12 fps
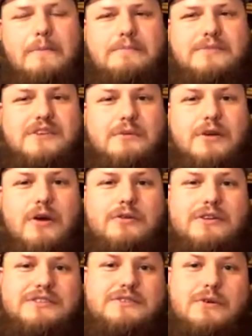So I'm going
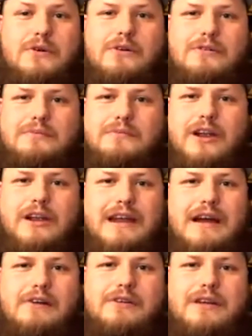to school right
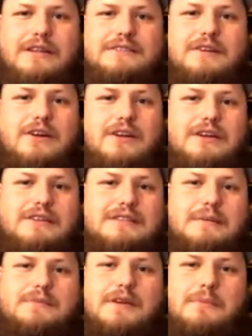now and starting in
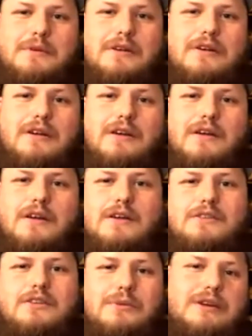September
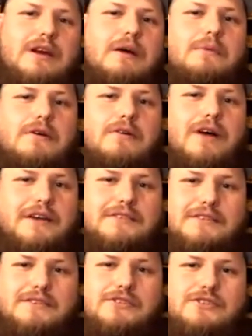to become a
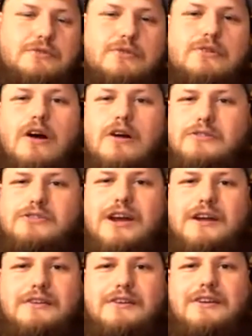licensed general
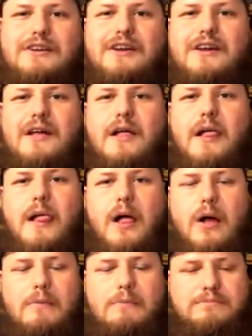contractor.
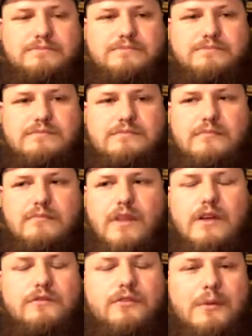Um,
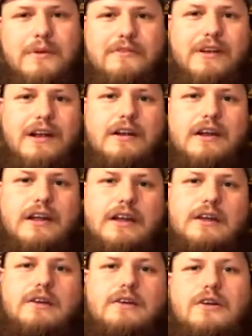from a very
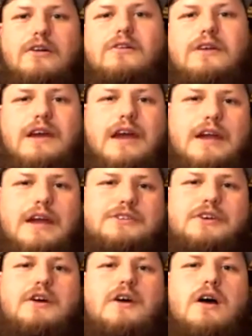early age,
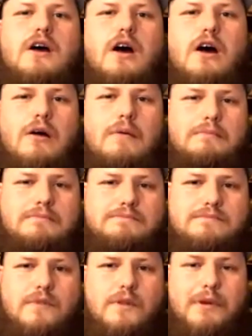um,
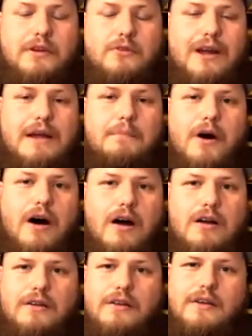my grandpa,
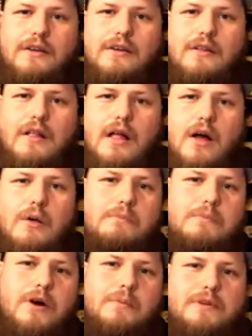
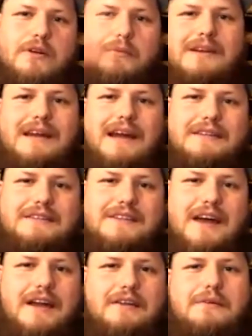Bowman on my dad's
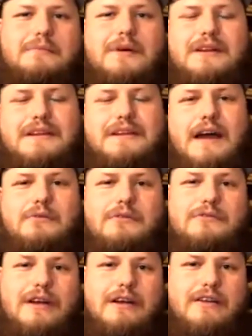side, my dad were
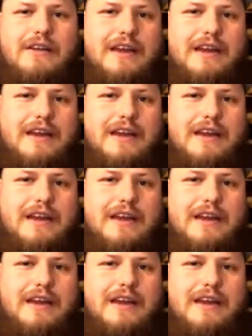very like